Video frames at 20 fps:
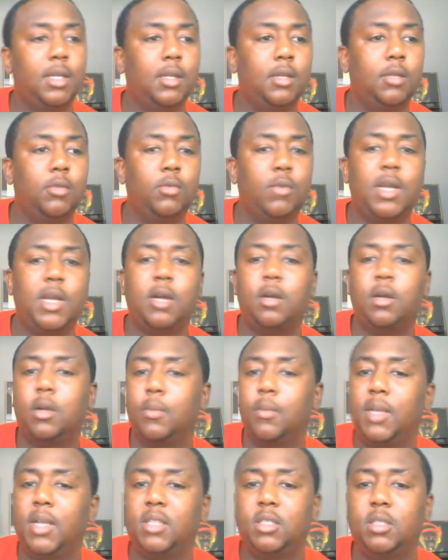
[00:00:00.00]
one out, come
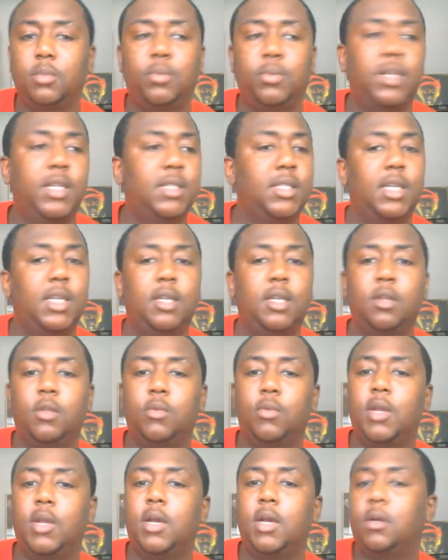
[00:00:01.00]
back to the plant, take another
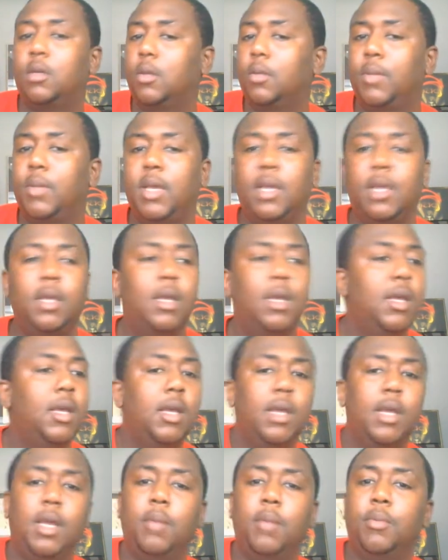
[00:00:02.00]
one out, come back,
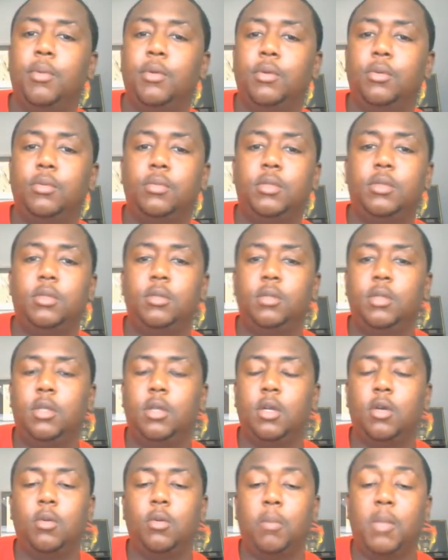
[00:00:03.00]
and boom,
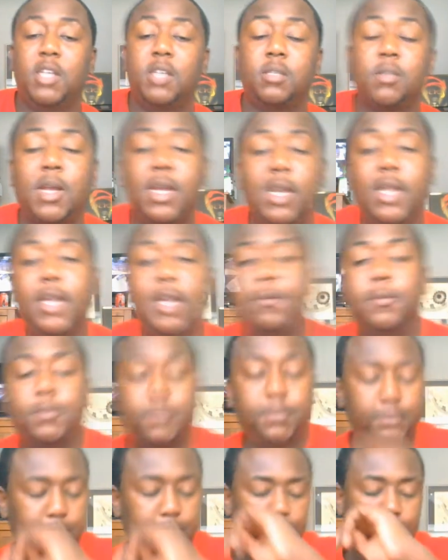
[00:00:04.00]
that's my day.
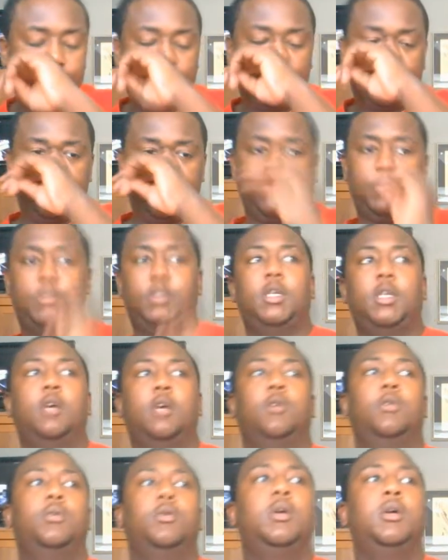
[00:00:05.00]

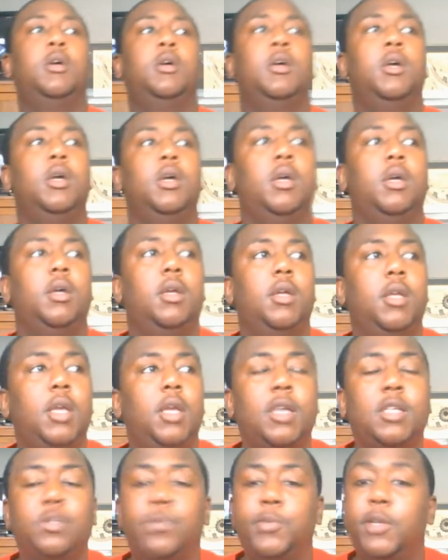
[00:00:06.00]
So yeah,
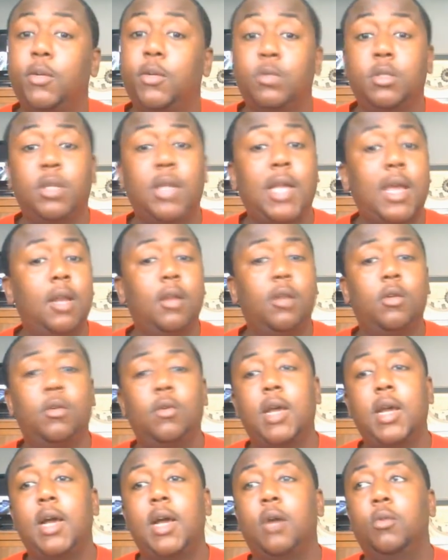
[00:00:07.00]
it was a lot of long
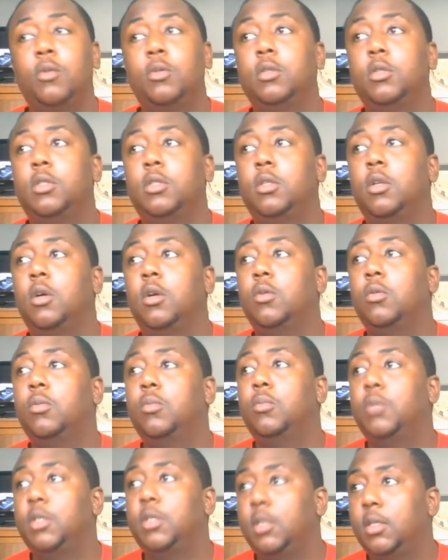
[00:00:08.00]
hours,
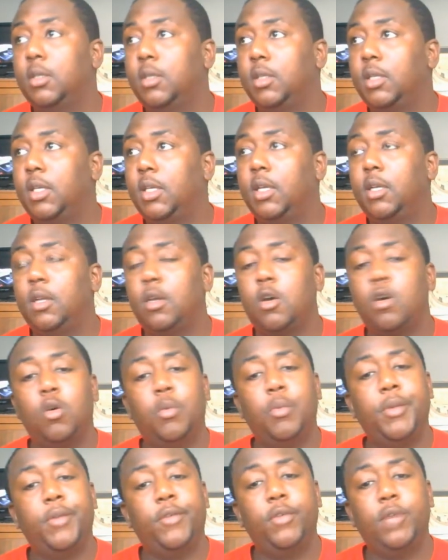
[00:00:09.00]
but again, home
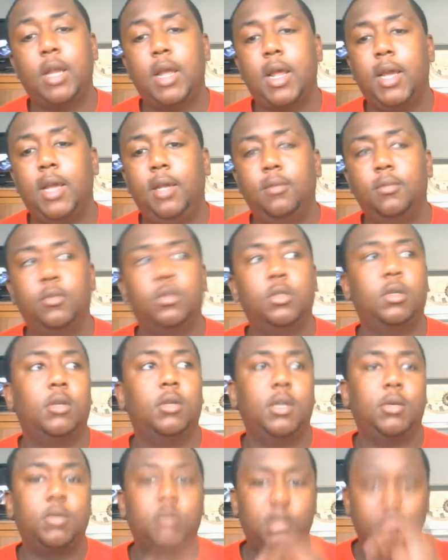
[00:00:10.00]
every night. So that
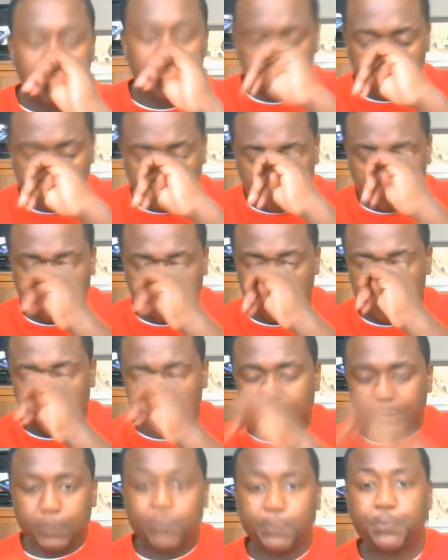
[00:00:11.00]
was a good benefit
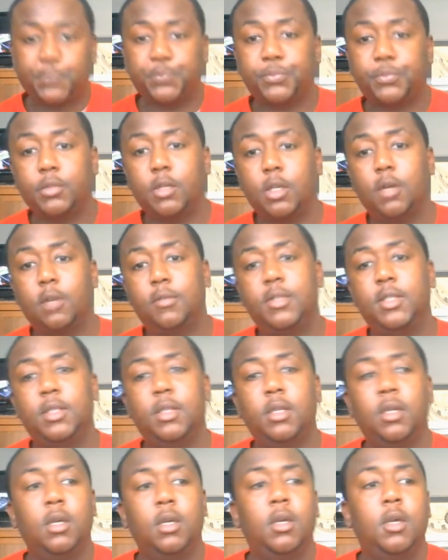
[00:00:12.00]
of it.
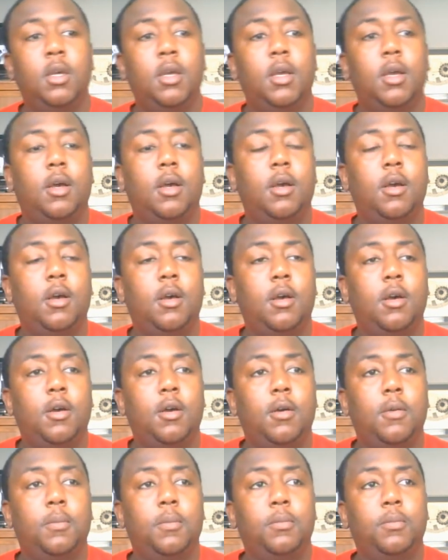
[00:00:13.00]

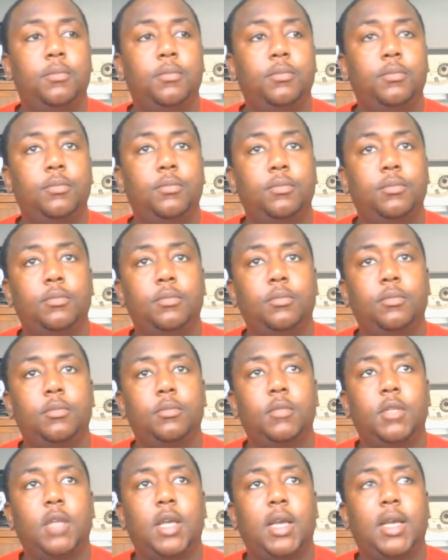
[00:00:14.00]
Um,
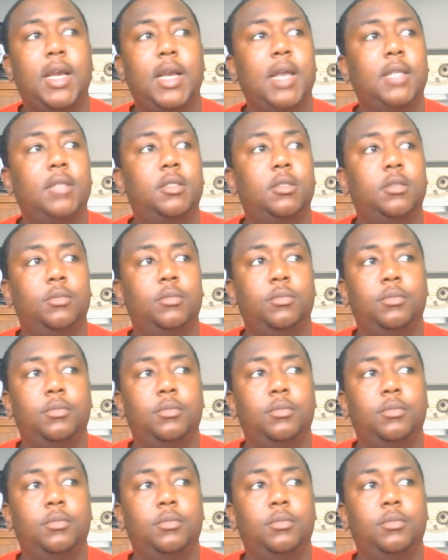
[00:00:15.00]
I got some